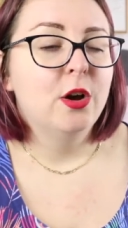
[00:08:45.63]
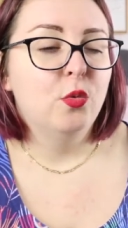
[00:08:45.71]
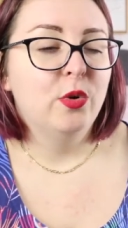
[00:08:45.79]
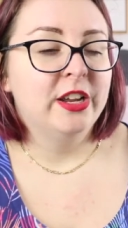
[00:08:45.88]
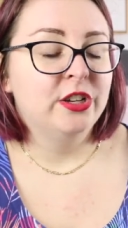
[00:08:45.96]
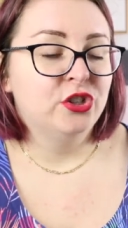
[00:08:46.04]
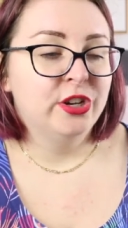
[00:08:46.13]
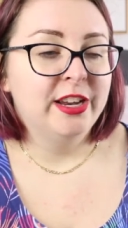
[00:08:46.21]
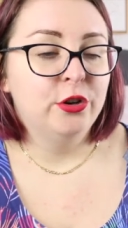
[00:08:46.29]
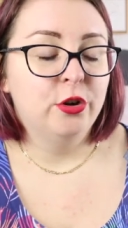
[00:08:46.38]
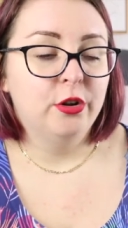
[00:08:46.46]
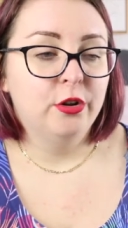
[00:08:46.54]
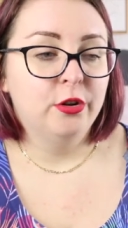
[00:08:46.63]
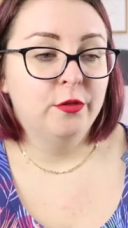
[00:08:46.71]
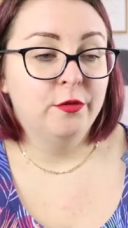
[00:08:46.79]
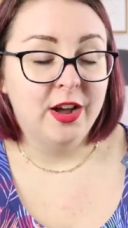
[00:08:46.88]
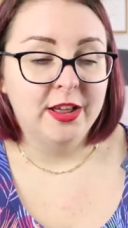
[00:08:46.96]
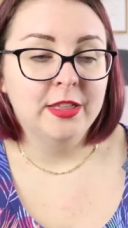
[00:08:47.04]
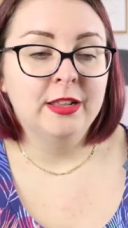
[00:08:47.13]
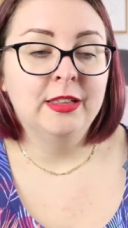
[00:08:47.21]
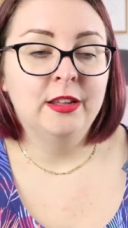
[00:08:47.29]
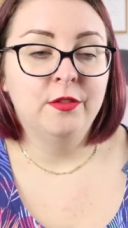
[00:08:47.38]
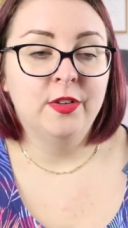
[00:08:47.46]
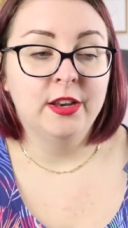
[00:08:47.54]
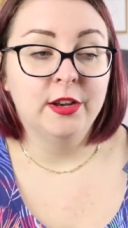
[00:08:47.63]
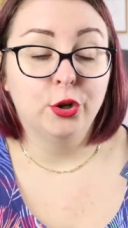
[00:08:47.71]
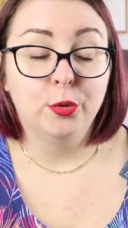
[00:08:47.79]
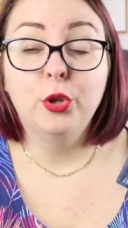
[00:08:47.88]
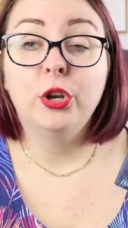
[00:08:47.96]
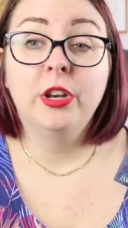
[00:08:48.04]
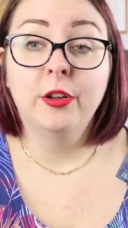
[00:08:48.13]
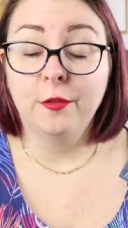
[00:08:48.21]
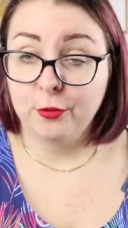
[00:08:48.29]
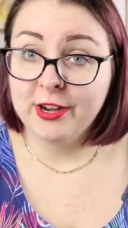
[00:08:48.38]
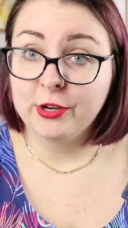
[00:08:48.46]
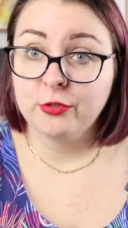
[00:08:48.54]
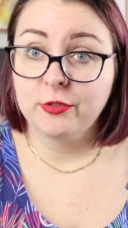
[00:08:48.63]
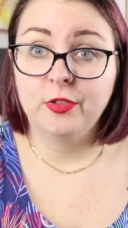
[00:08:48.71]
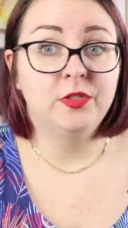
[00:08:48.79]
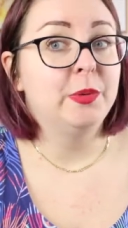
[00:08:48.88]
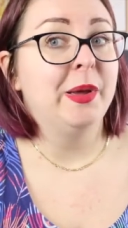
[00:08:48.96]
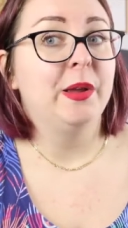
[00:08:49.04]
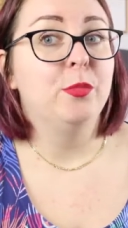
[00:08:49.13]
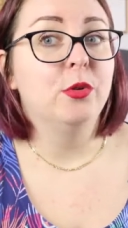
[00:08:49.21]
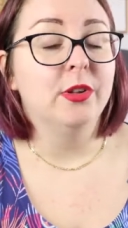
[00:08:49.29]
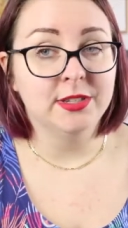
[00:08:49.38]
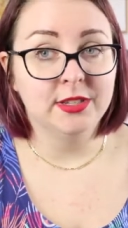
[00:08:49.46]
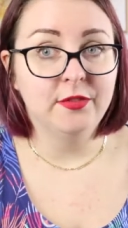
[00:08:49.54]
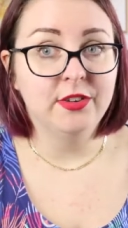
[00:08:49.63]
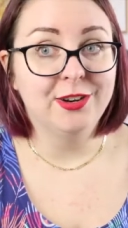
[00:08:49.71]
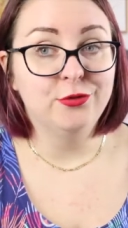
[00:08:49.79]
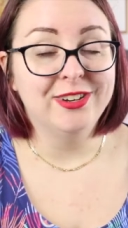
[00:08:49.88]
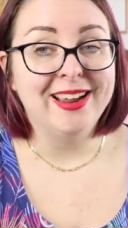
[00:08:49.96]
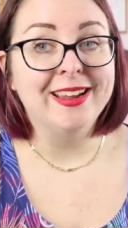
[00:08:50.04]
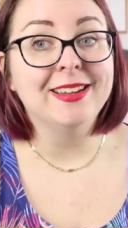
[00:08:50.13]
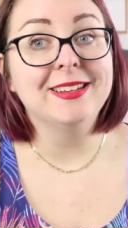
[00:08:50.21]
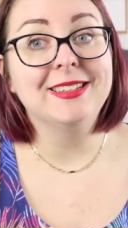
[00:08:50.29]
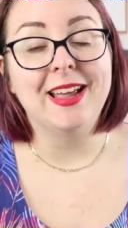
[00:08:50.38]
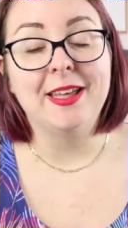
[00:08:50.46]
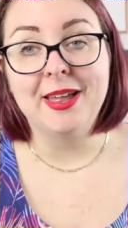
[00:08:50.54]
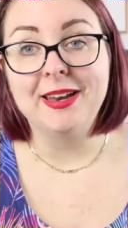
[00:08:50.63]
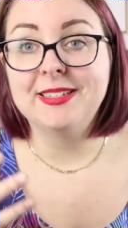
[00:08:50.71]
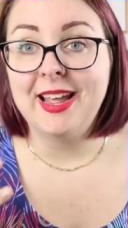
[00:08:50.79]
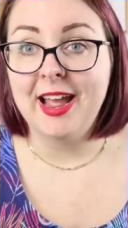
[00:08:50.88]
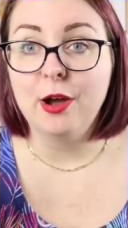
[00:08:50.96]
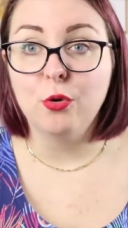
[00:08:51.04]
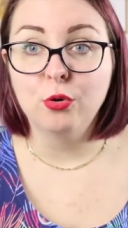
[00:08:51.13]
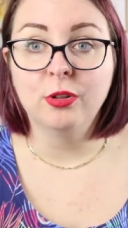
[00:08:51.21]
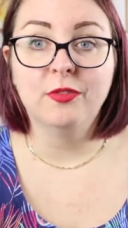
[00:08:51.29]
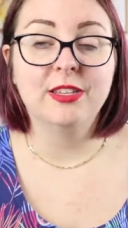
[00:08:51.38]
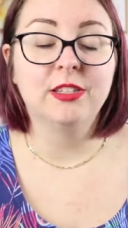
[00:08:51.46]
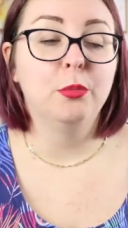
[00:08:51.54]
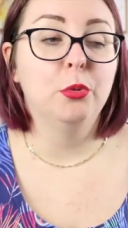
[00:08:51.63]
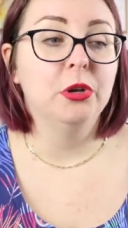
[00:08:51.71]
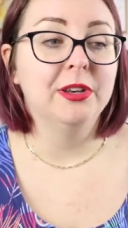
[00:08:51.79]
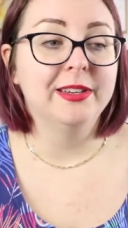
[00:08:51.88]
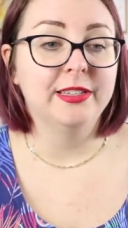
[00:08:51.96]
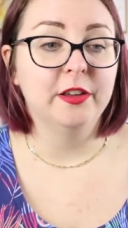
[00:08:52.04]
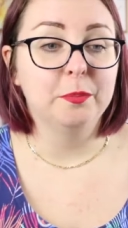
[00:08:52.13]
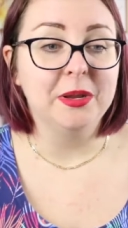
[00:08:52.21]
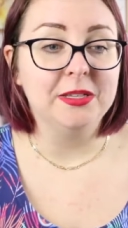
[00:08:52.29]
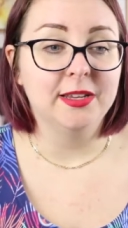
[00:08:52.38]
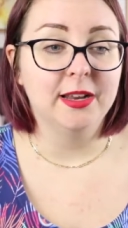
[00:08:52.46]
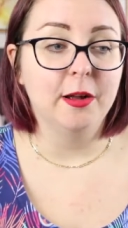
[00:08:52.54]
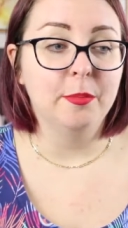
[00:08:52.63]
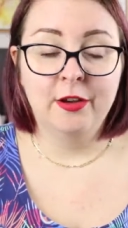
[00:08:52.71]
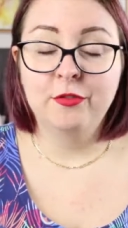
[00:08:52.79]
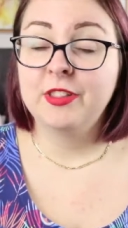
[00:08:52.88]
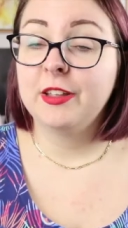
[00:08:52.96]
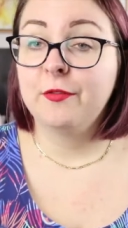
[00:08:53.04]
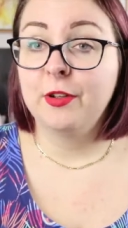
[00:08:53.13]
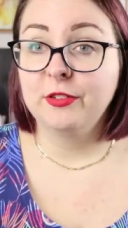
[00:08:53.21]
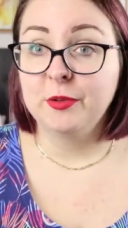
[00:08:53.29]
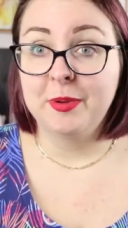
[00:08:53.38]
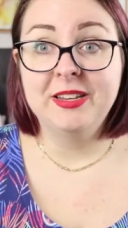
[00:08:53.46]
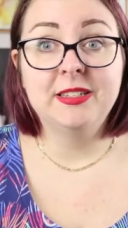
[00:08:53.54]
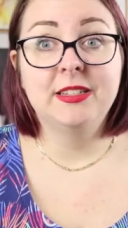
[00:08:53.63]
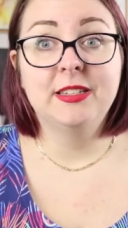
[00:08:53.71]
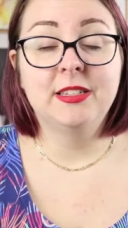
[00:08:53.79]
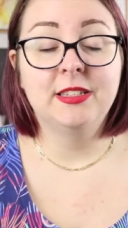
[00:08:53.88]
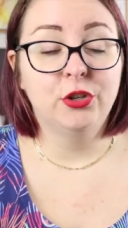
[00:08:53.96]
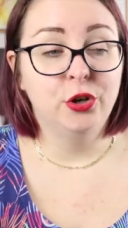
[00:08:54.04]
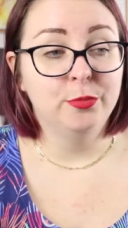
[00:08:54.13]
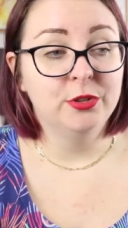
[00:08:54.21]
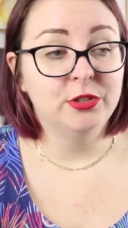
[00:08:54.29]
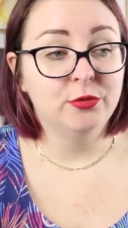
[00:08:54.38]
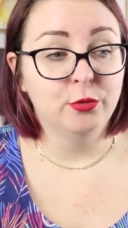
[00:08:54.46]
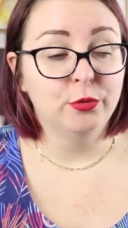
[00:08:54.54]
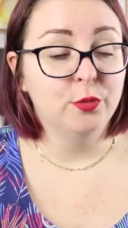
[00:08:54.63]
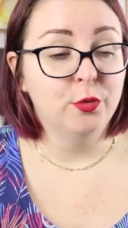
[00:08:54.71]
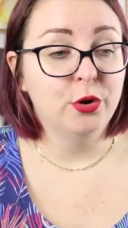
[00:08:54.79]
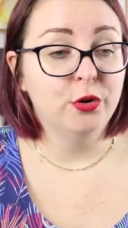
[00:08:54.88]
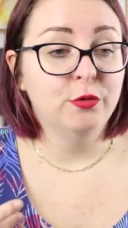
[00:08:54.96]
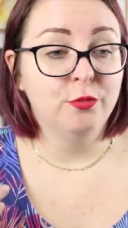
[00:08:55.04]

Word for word: where she and her father live in a community of 350 people on 700 acres, and that is how all of these communities have been set up. Everything fell to pieces, humans ruined the world